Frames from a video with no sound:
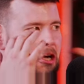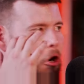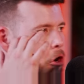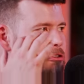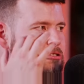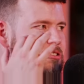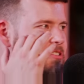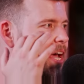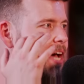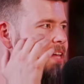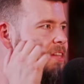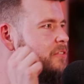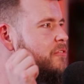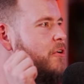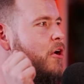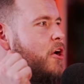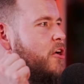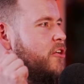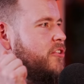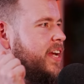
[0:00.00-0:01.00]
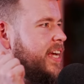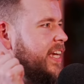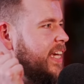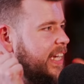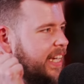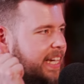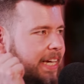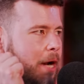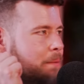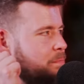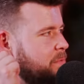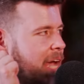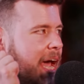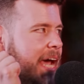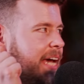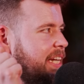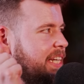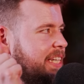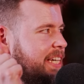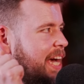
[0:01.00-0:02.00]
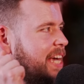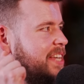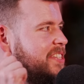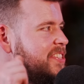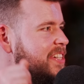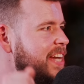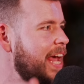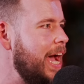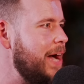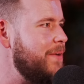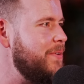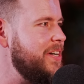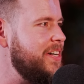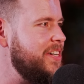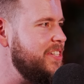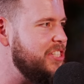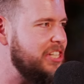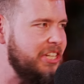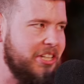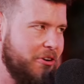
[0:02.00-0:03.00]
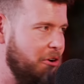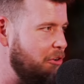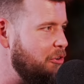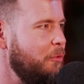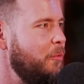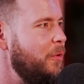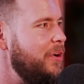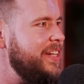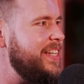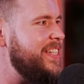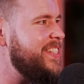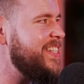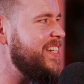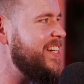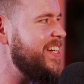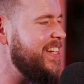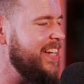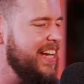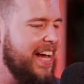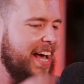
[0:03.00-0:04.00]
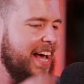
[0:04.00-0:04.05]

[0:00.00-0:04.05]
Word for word: goes down the road. It can get up to 80 k's an hour. Yes. You can go to Woolies in it.